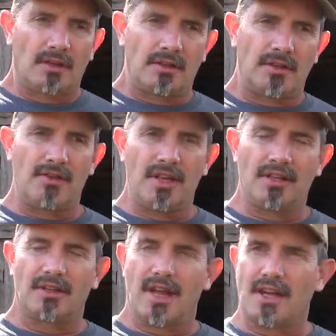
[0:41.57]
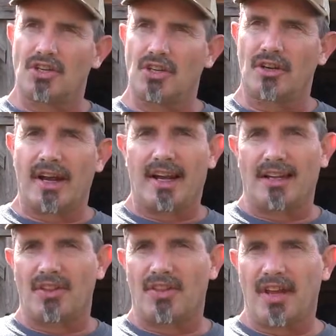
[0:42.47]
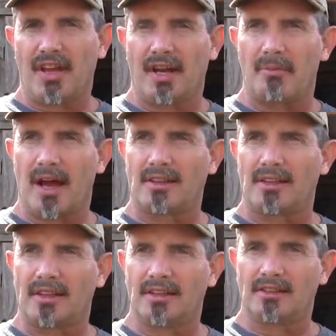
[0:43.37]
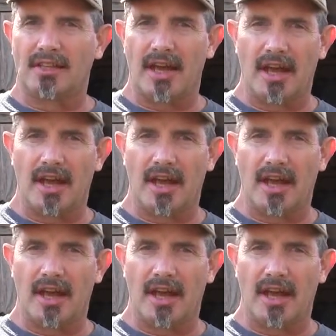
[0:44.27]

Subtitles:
Near the end of last year, I got to thinking about this,